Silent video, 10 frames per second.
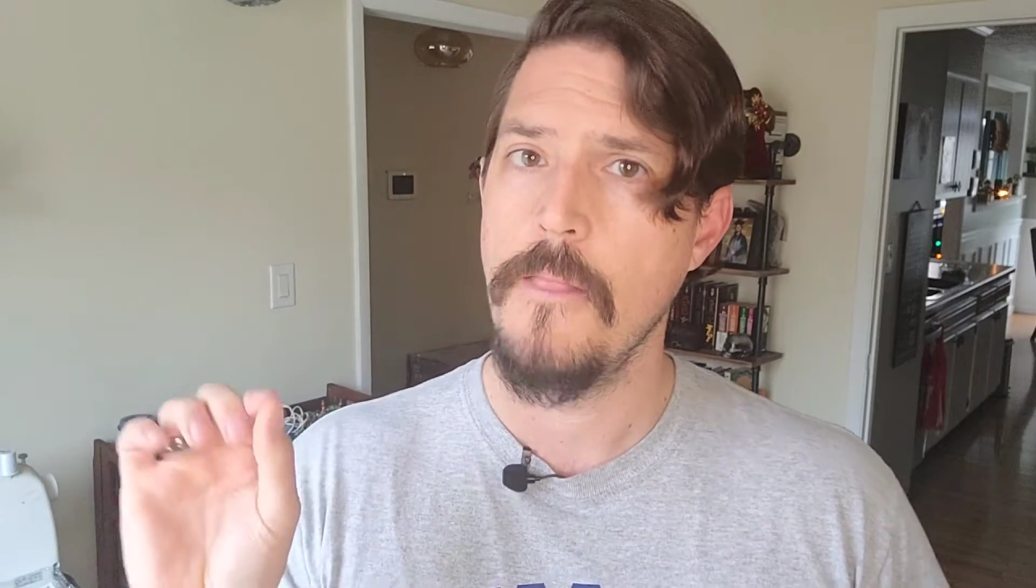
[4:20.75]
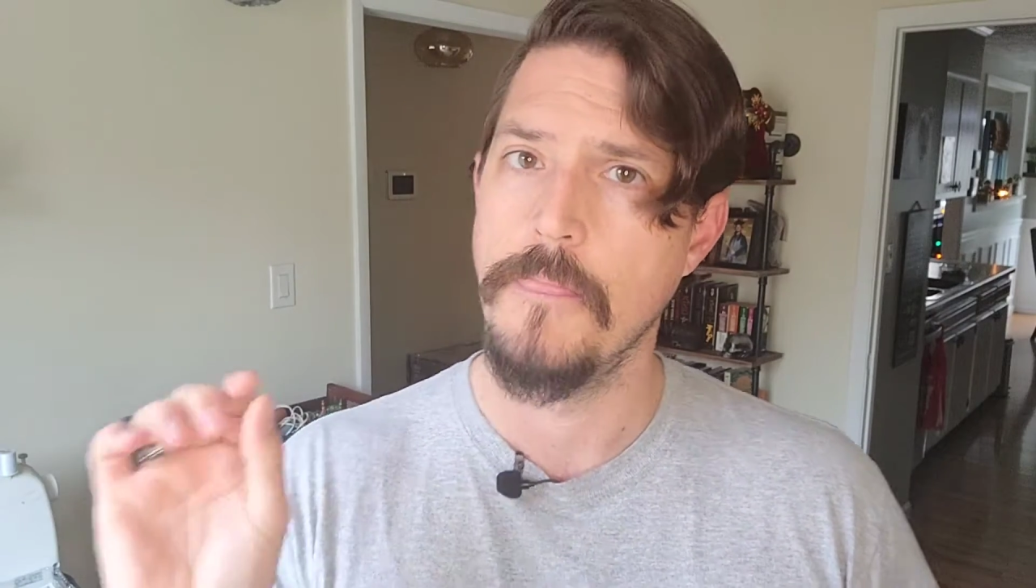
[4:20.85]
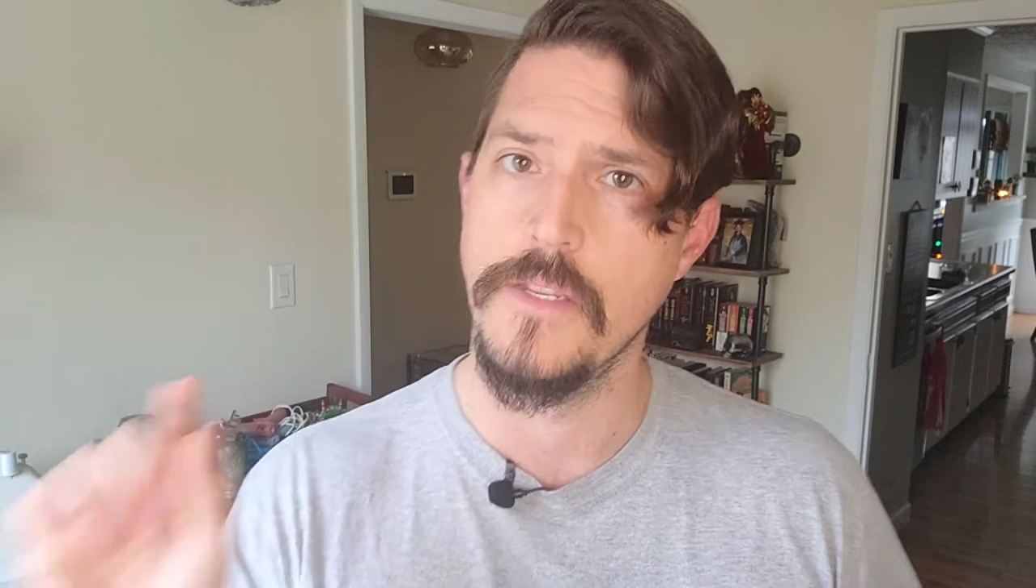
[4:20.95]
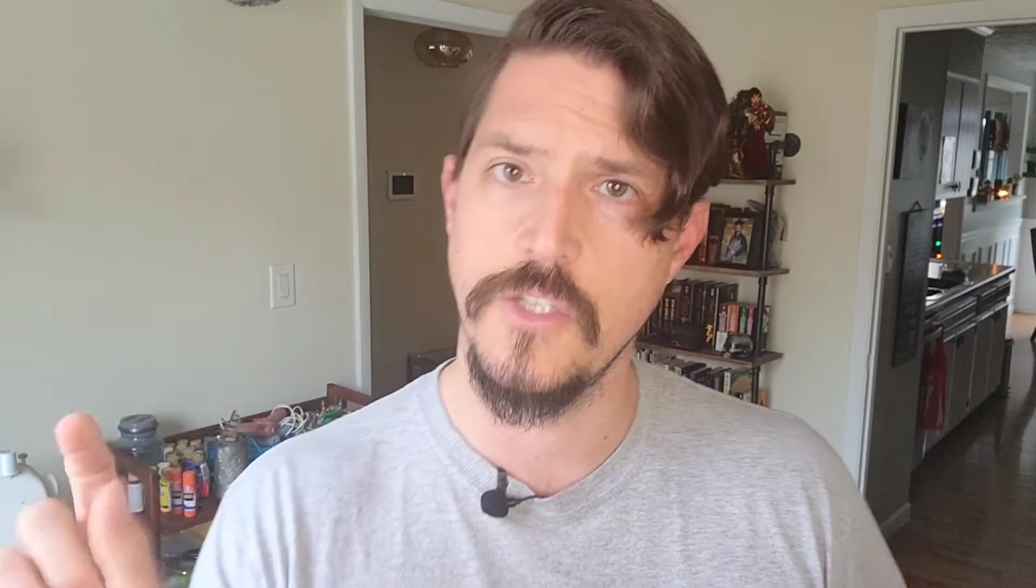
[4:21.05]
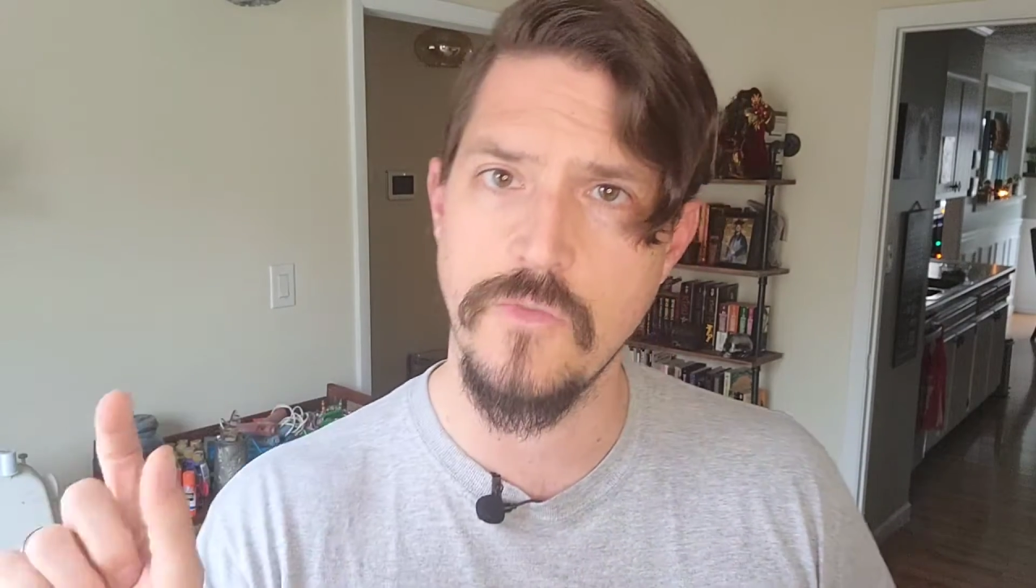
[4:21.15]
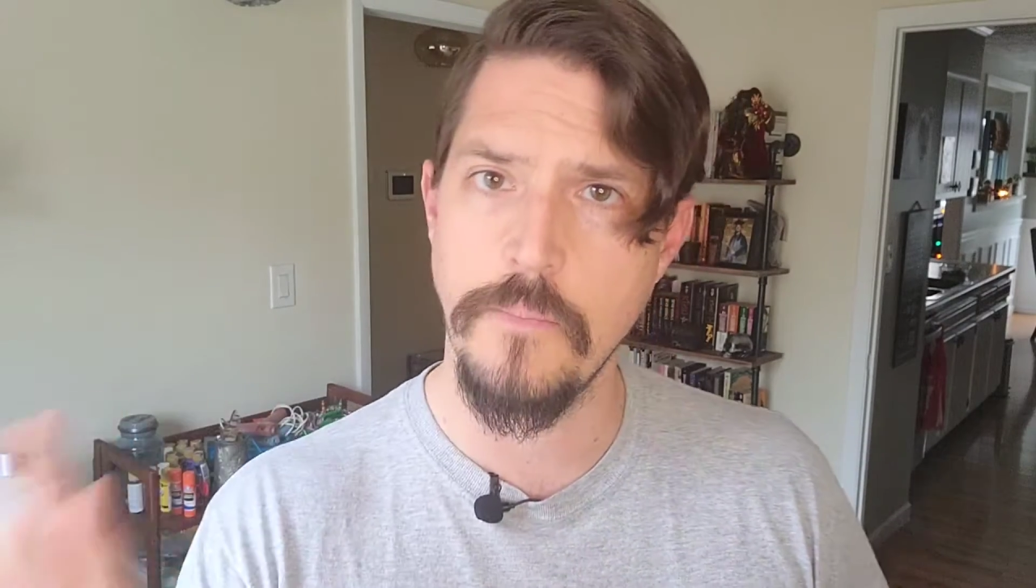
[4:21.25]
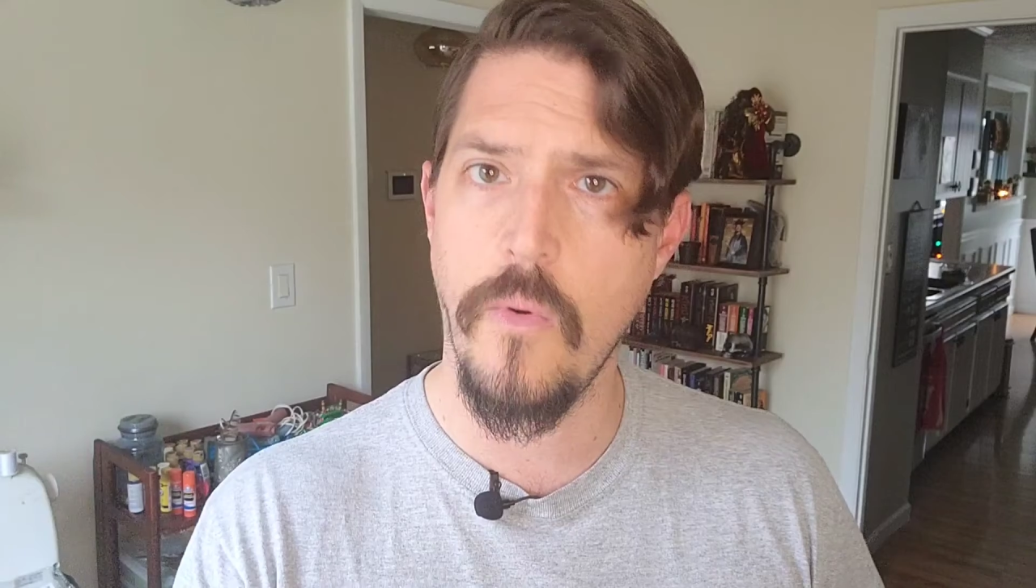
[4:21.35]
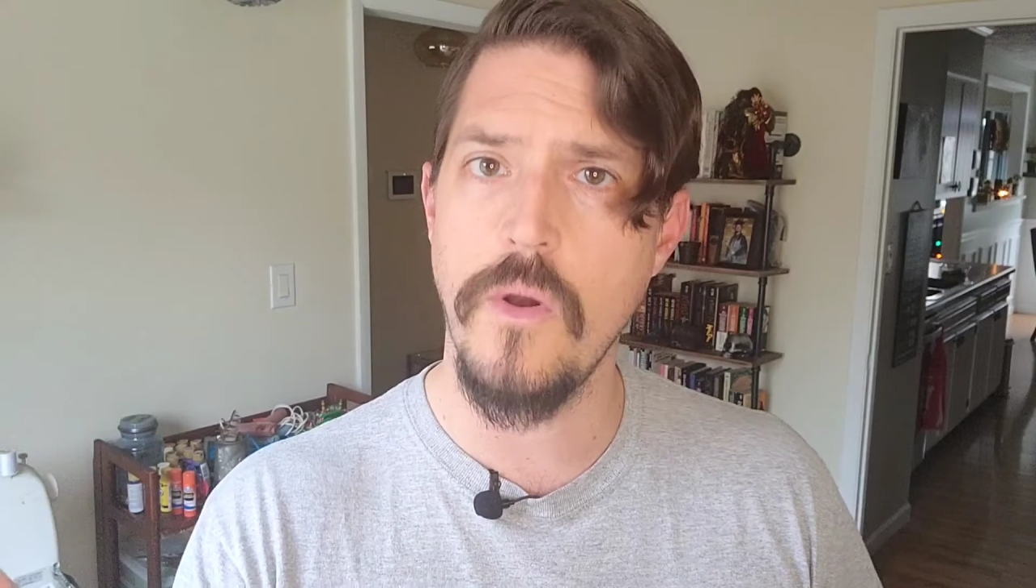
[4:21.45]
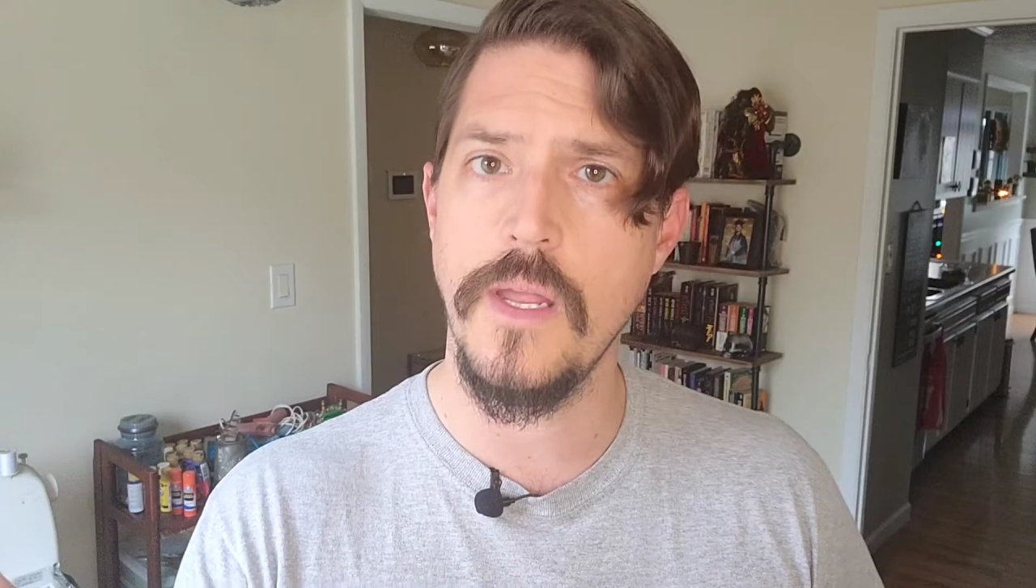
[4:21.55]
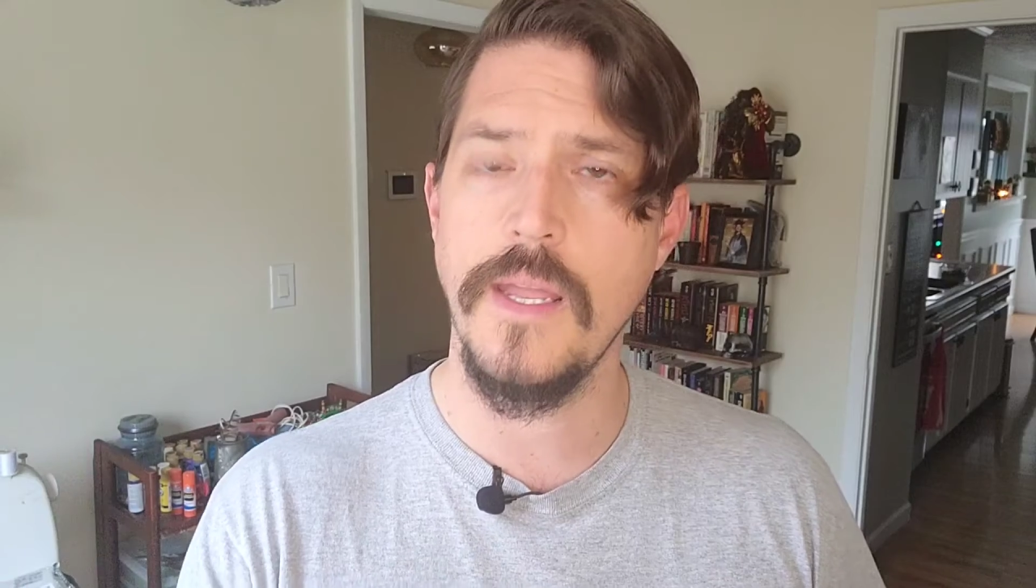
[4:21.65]
this is
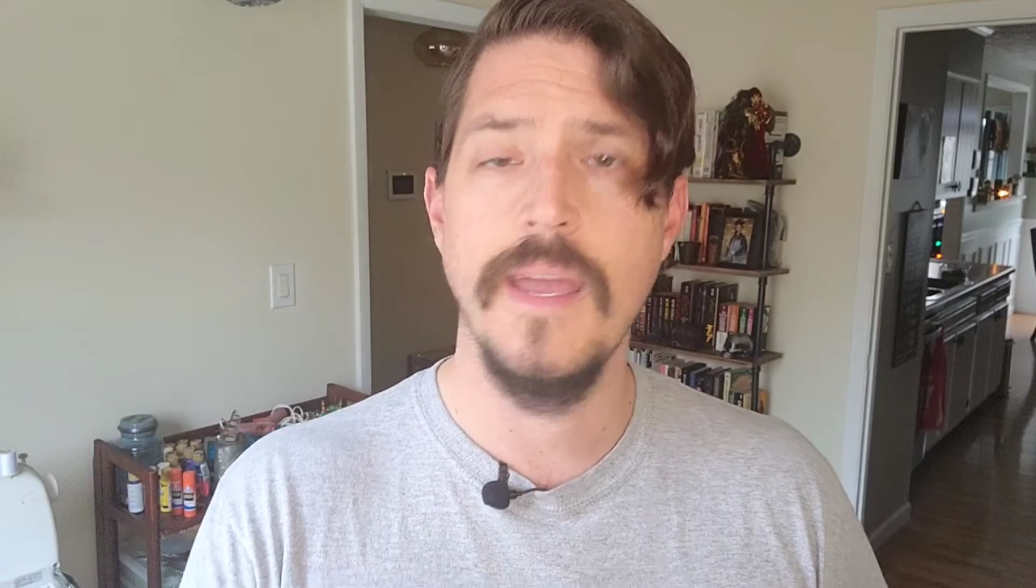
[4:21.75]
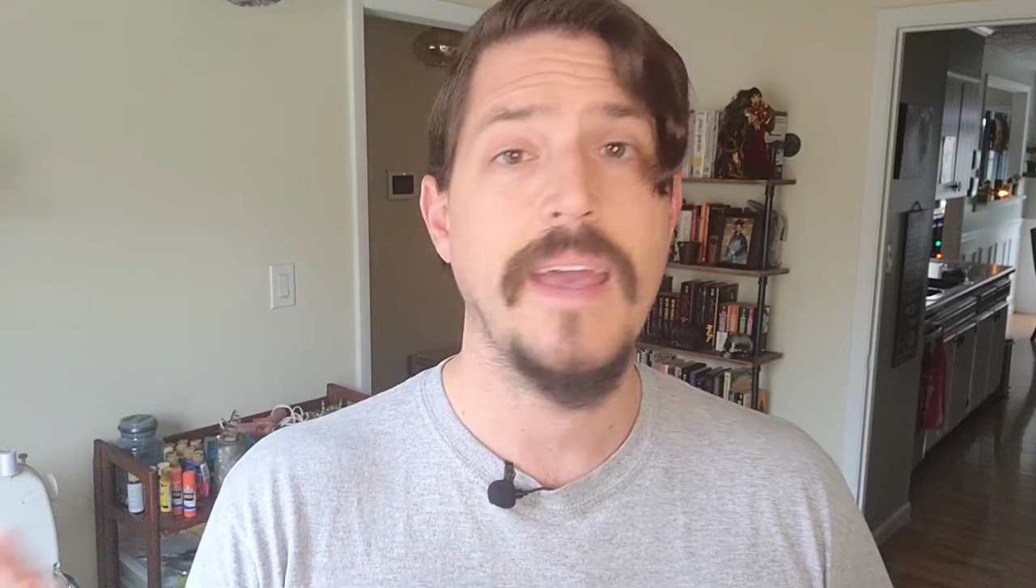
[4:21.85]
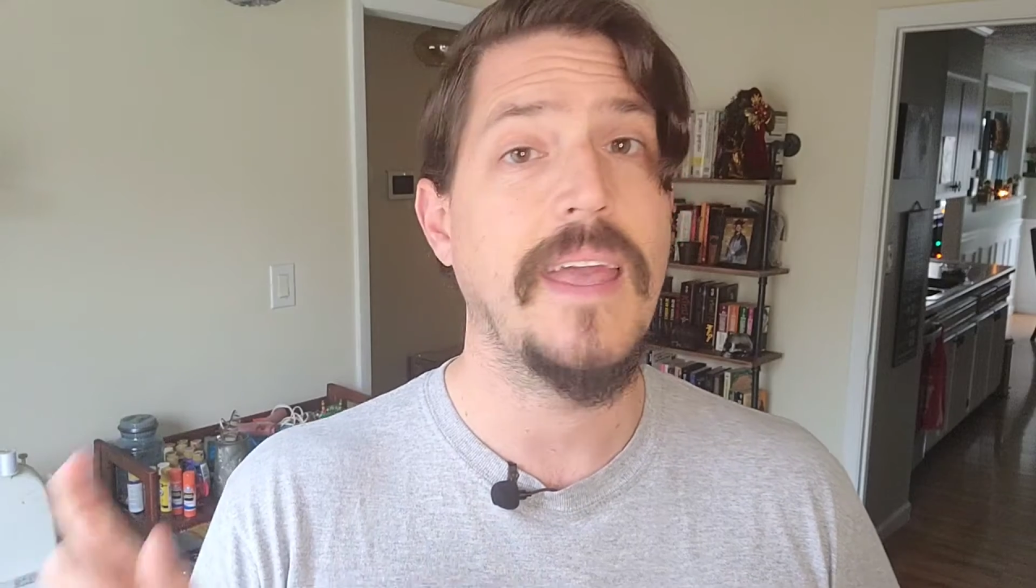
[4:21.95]
reporting,